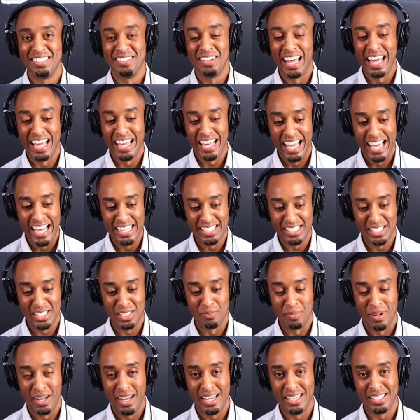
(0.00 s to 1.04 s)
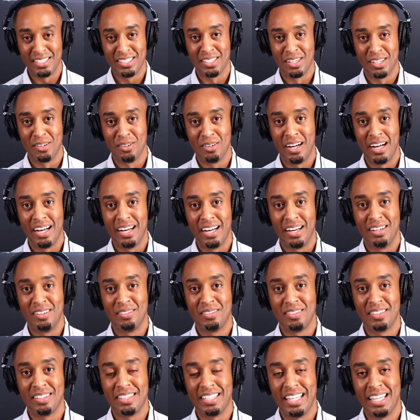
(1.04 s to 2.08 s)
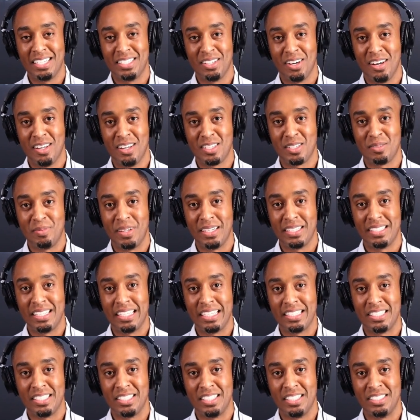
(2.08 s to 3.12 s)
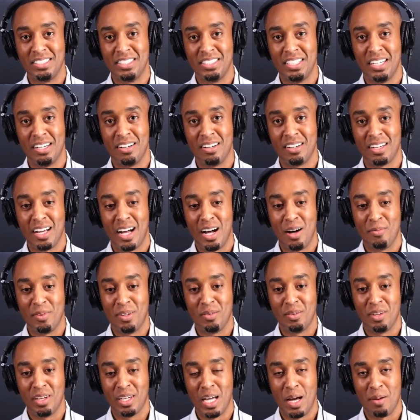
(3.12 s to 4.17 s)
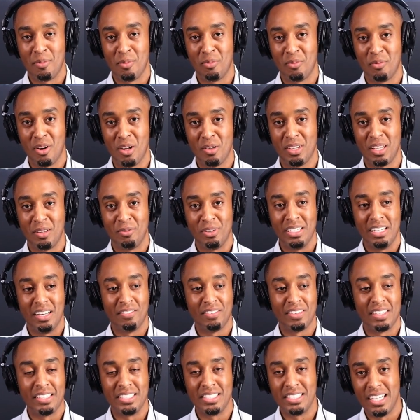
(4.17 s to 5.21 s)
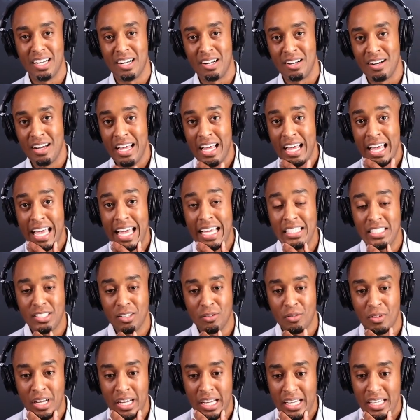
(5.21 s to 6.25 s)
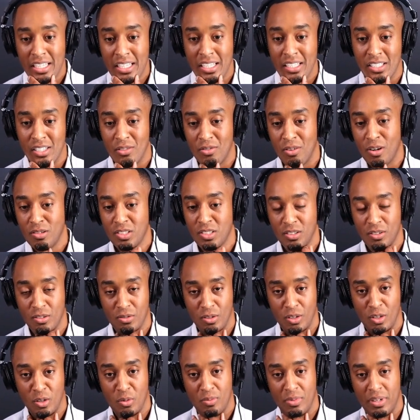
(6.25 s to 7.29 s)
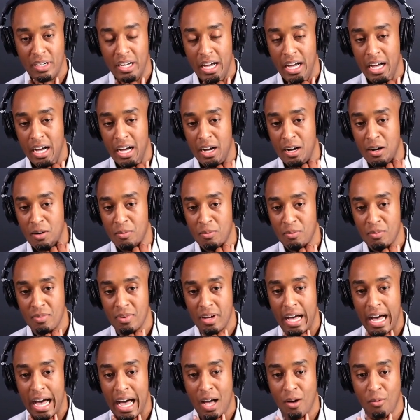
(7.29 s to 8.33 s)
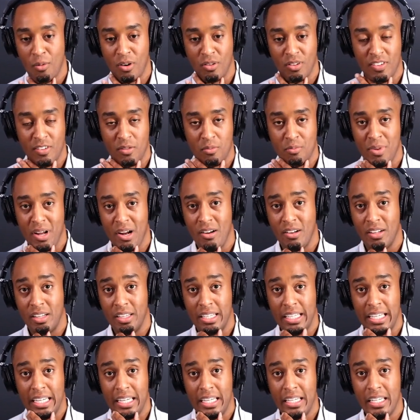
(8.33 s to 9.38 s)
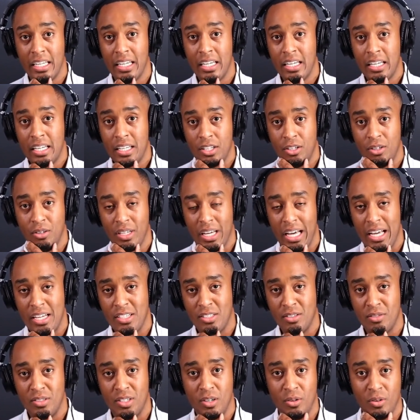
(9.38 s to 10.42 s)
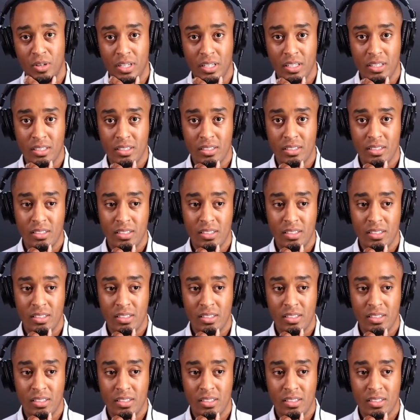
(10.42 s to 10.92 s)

As is mine. So that's awesome. That's a common point that we definitely share. And so the DeRosa Group, I won't even bury the lead. You guys are doing